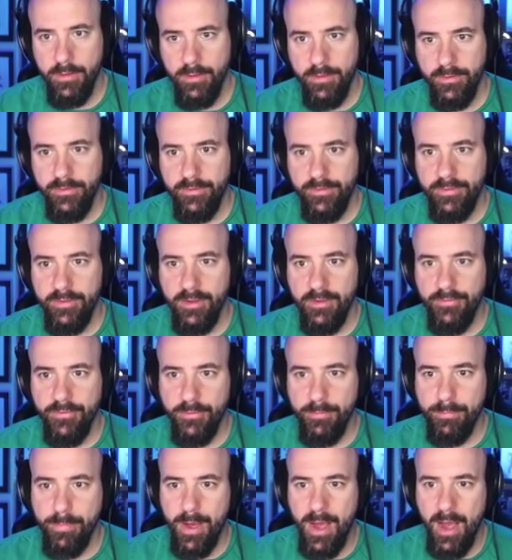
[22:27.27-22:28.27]
See if
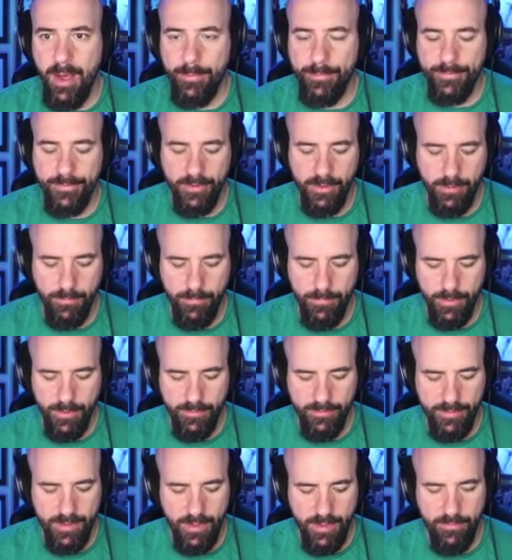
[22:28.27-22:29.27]
he pops up.
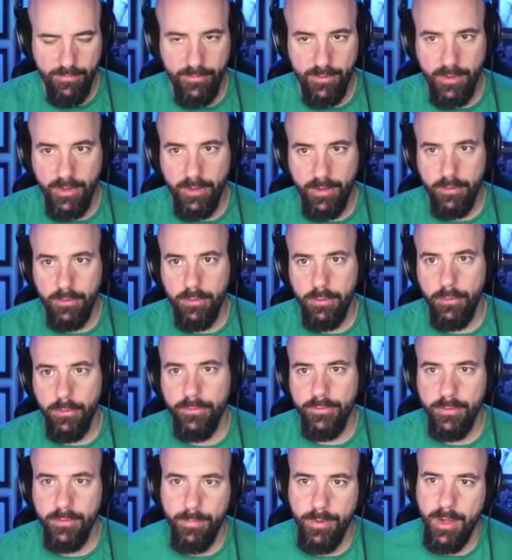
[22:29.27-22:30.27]
He's not even like
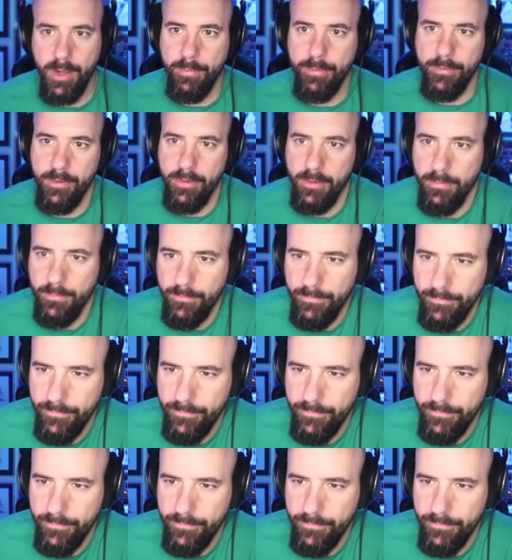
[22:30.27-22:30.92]
close to popping up.